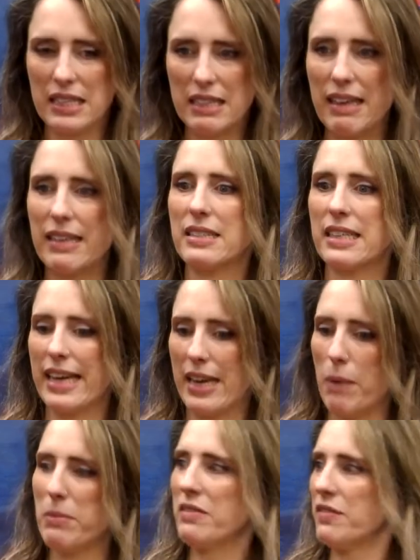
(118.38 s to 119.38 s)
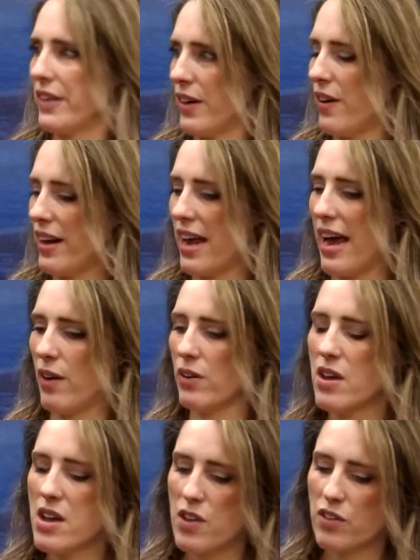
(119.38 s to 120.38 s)
likes to get up and figure it out.
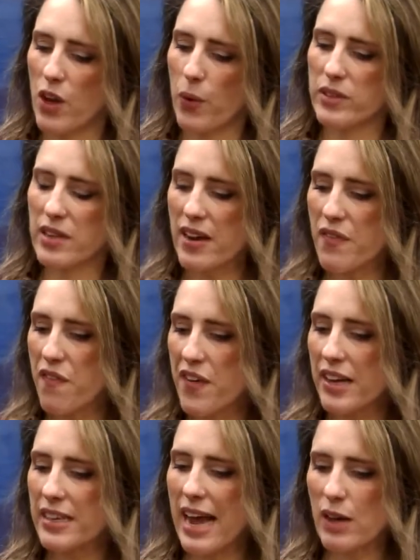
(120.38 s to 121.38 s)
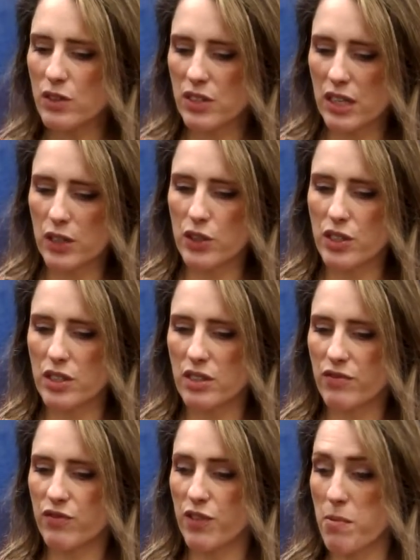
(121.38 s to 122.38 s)
So as I figured out
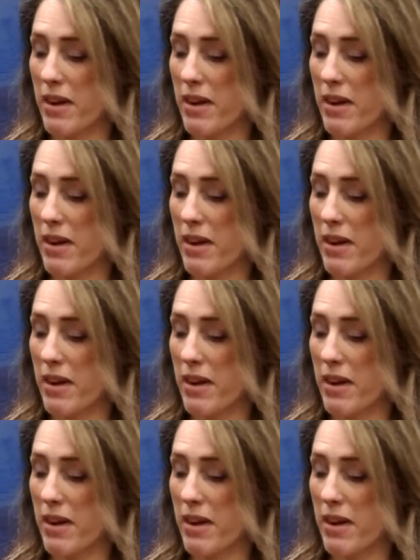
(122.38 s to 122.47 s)
solutions for